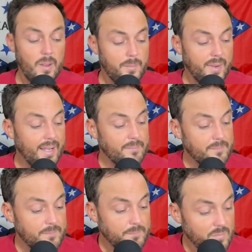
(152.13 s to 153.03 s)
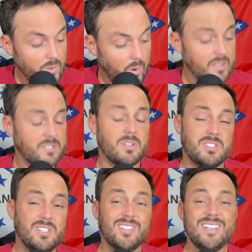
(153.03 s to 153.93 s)
But Arkansas
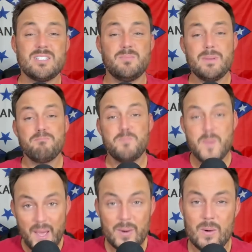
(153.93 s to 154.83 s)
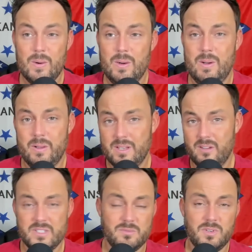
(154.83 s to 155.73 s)
still needs to be better on the
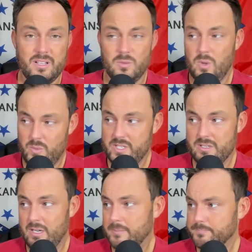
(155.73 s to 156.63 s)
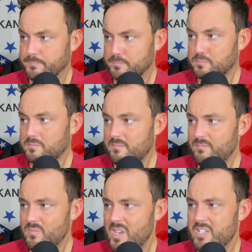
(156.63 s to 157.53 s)
offensive line than what we saw,
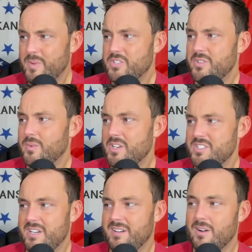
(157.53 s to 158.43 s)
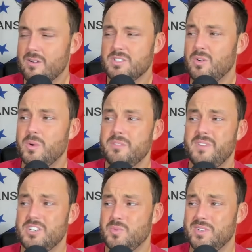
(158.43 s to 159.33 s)
especially in the rushing thing. Like, Arkansas only
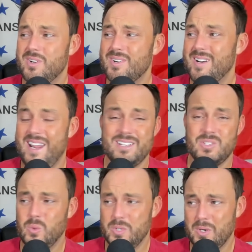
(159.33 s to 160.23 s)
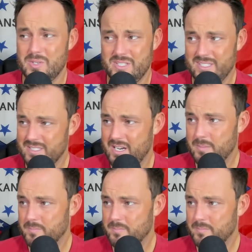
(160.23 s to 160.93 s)
finished with 308 total yards in this game.